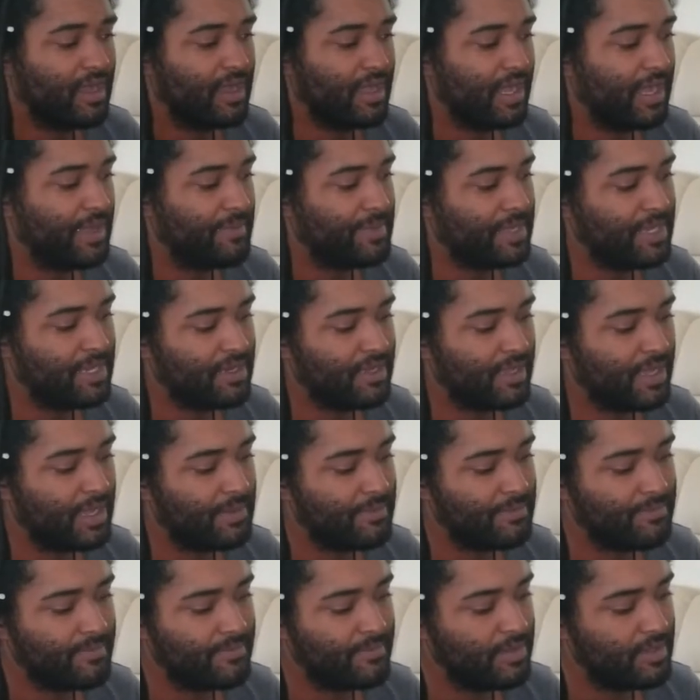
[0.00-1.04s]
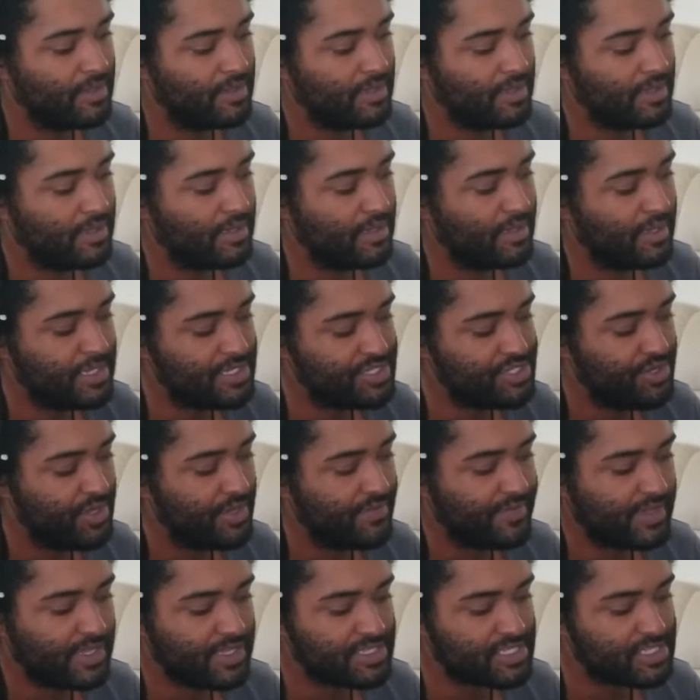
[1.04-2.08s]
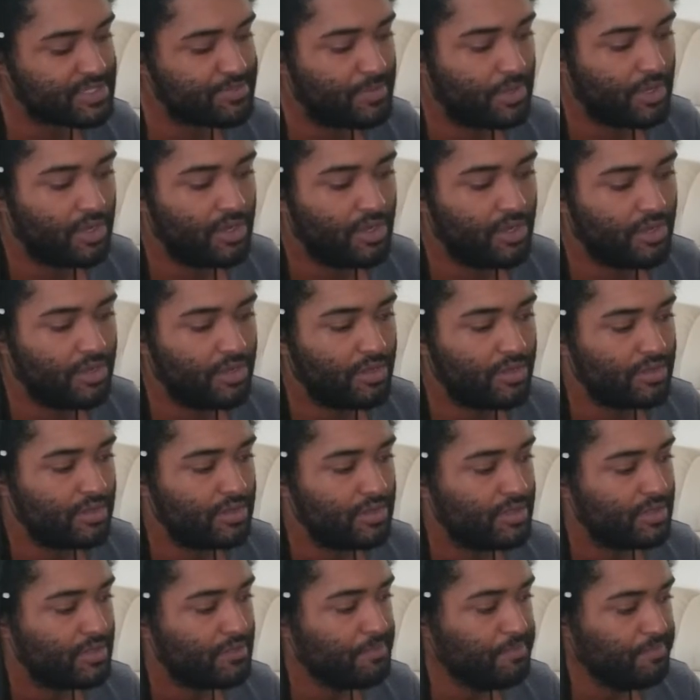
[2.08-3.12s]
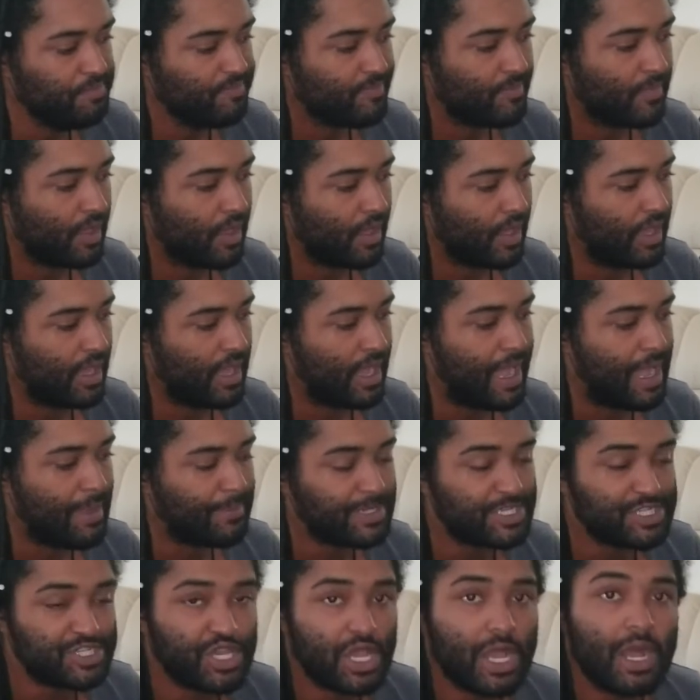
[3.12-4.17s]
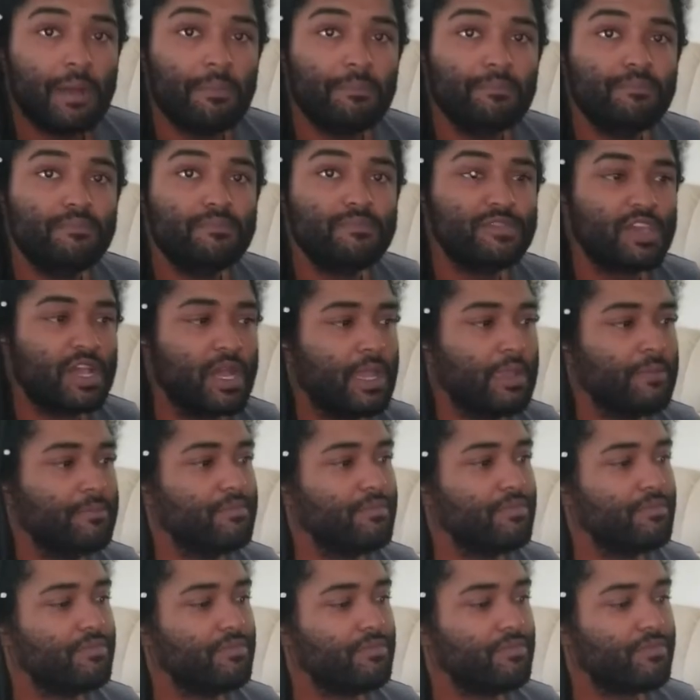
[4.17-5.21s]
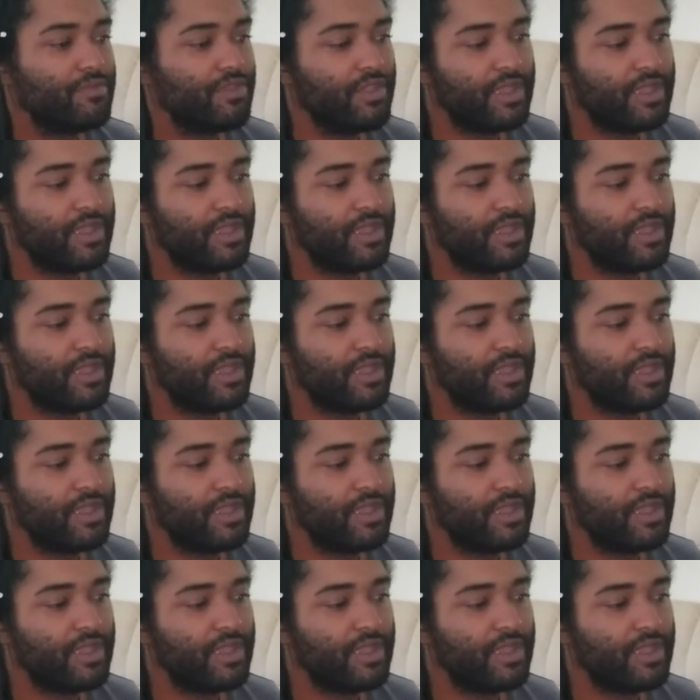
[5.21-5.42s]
I mean, unless you have like a small hobby shop type thing